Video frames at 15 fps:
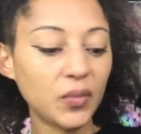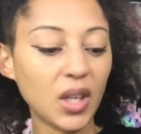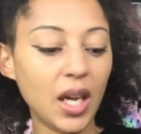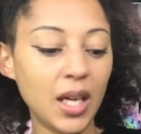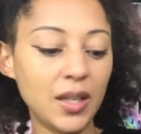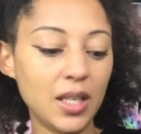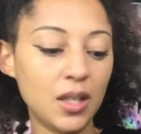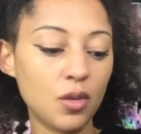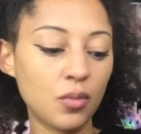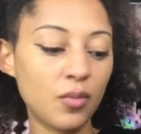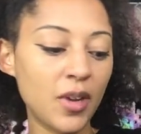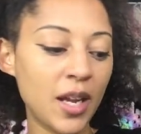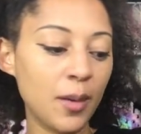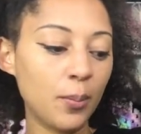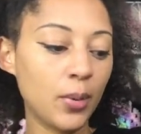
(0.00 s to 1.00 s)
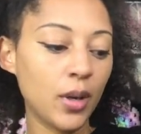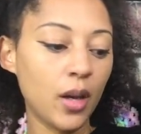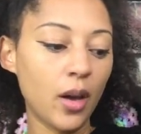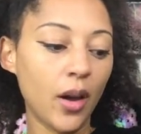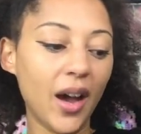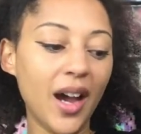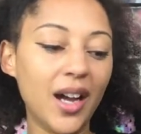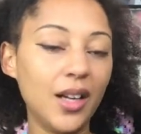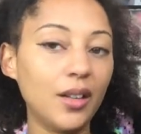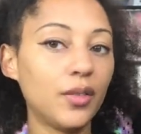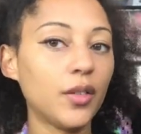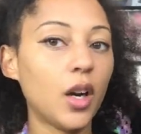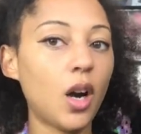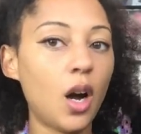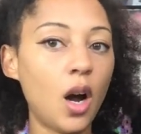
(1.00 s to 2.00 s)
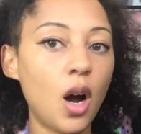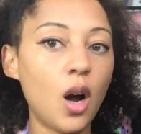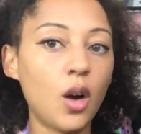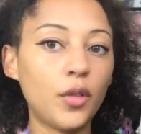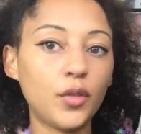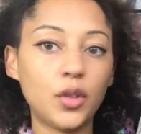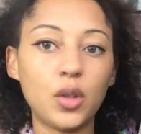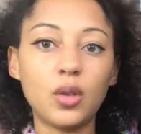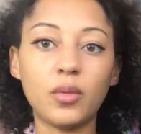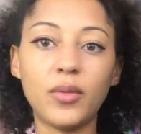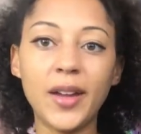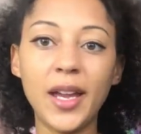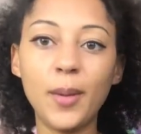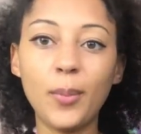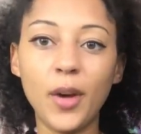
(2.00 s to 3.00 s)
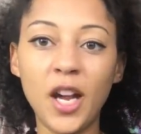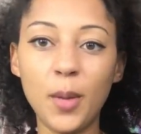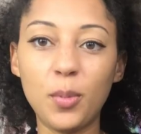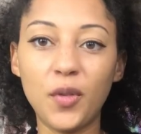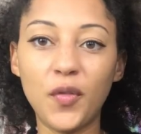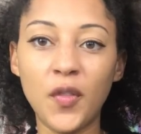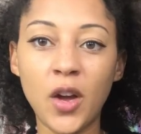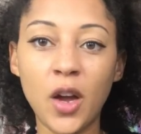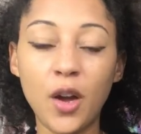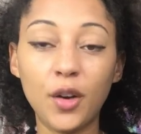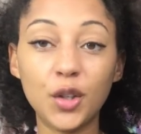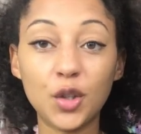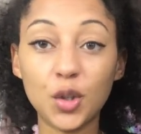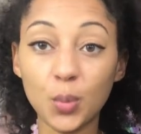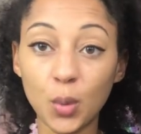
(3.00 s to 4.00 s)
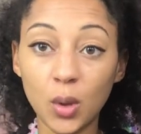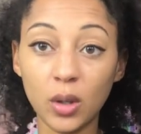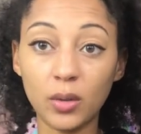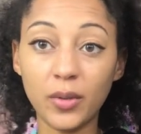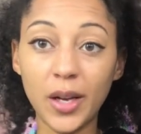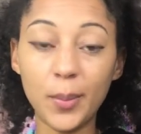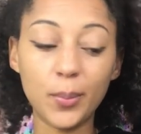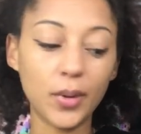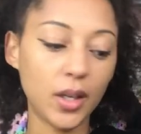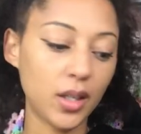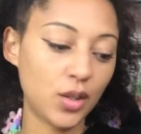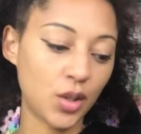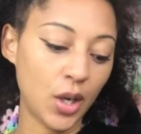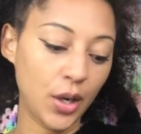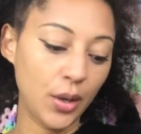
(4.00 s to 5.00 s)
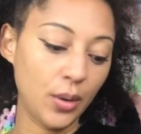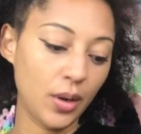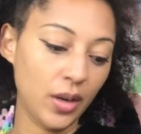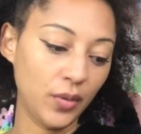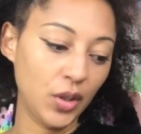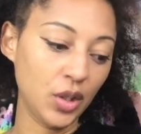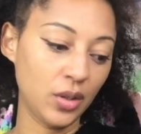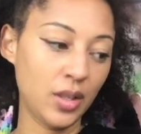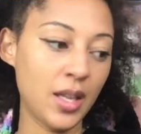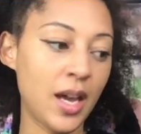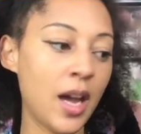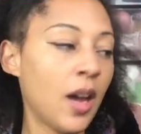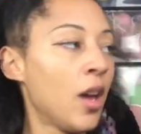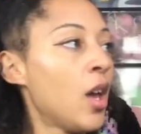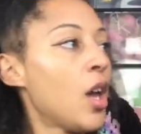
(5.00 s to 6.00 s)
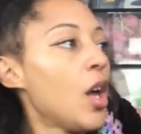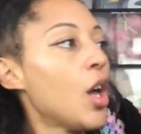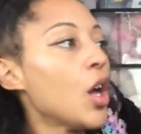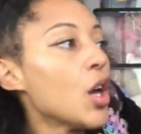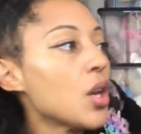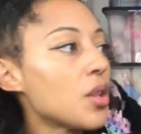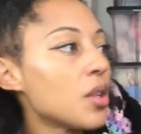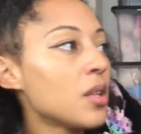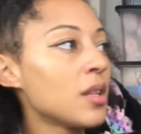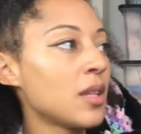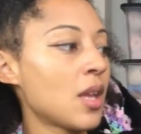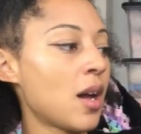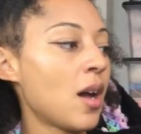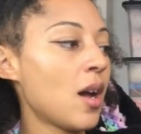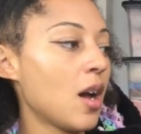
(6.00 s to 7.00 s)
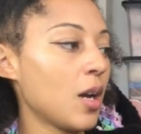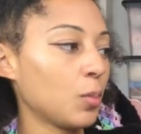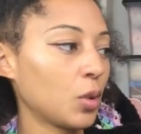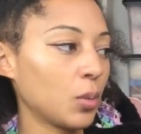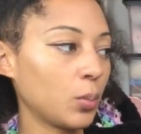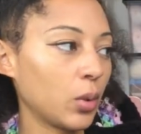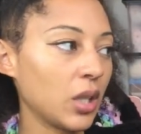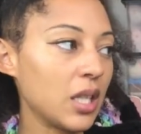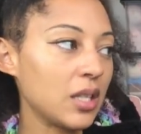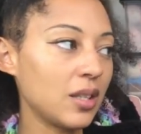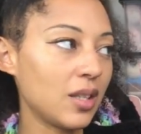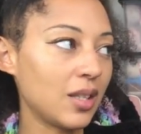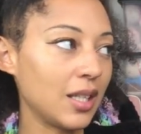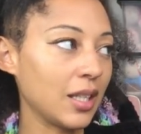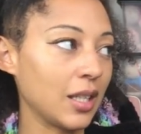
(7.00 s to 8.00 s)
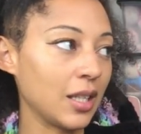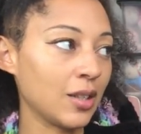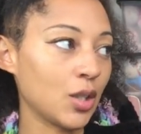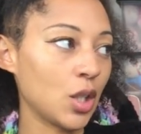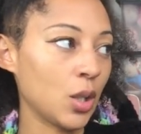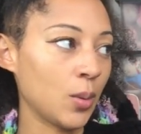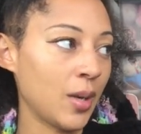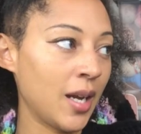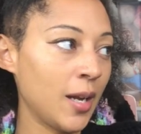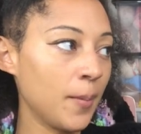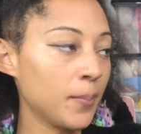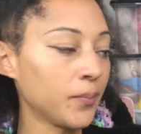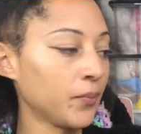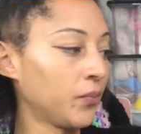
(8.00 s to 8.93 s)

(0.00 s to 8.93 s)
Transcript: And then the rib, I've halved the rib, I prefer a smaller rib, so I've done that. Other than that, I'm completely sticking to it,